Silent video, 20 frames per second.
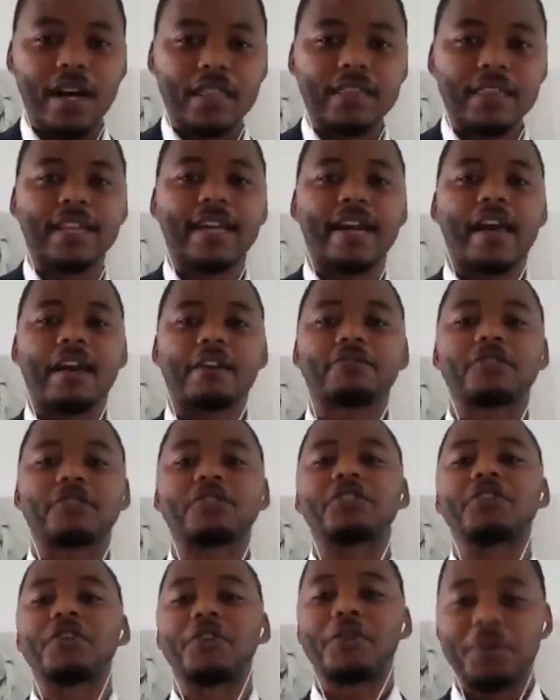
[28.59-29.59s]
I think I have to
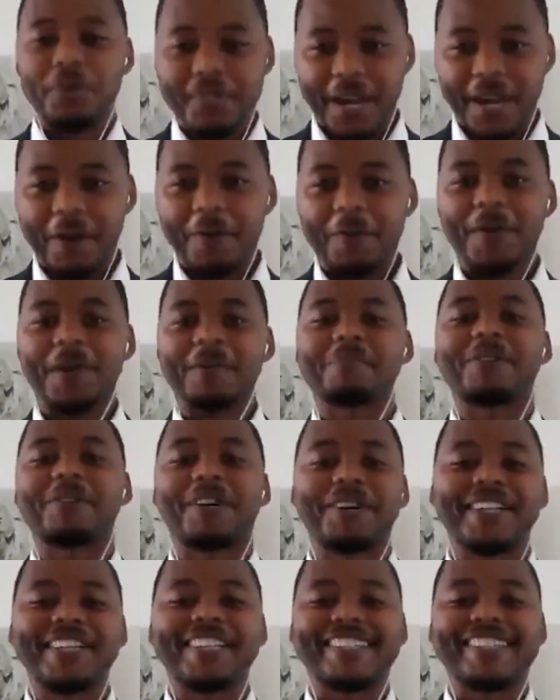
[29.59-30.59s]
slow down when I'm
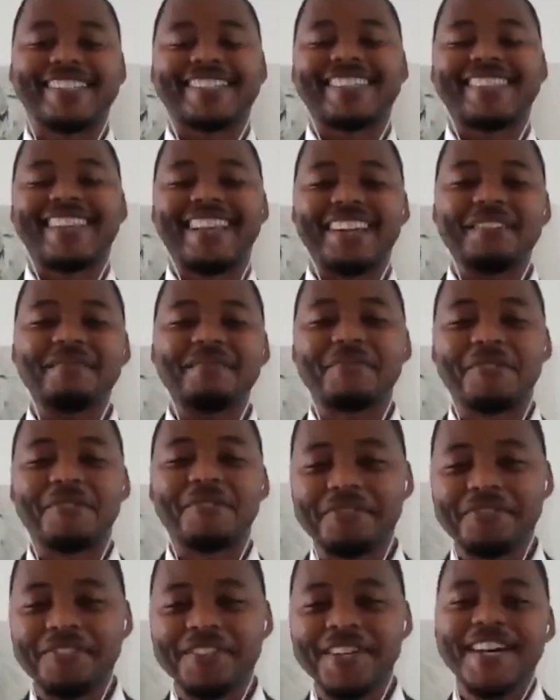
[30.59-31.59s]
calling his surname,
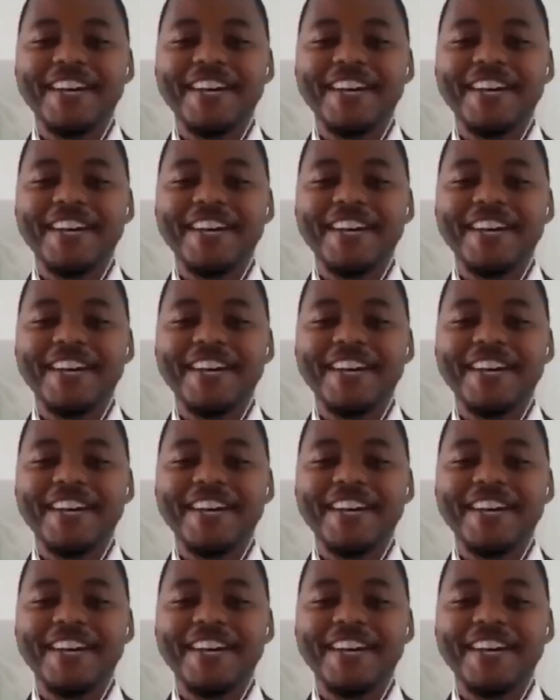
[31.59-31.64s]
Prof.